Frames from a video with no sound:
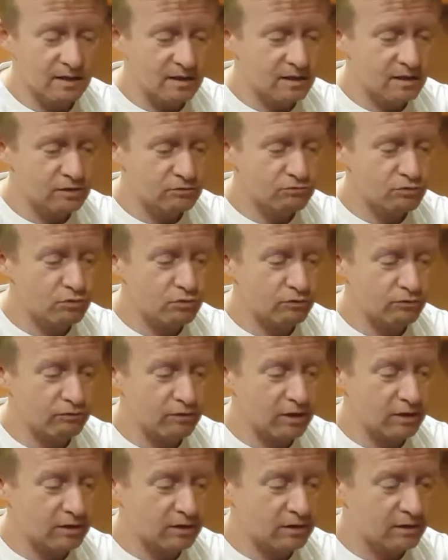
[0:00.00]
it's real good
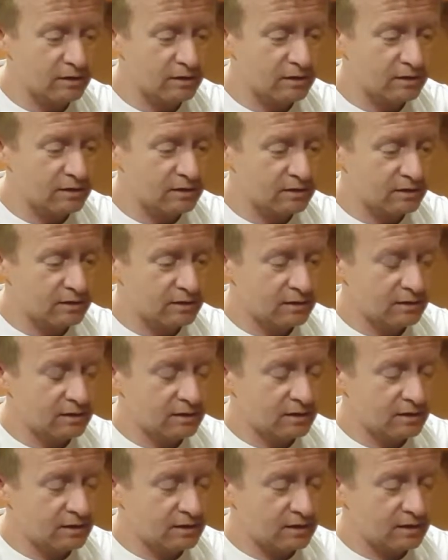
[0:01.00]
fun,
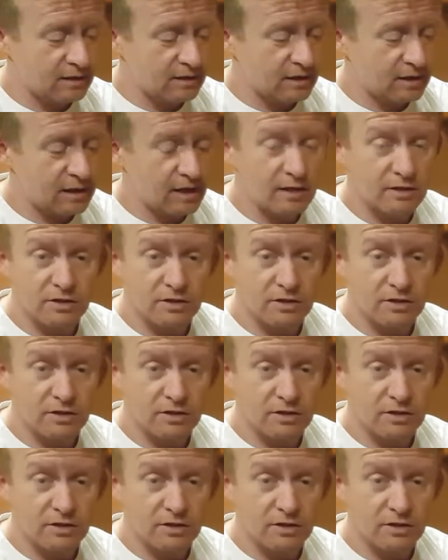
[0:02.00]
and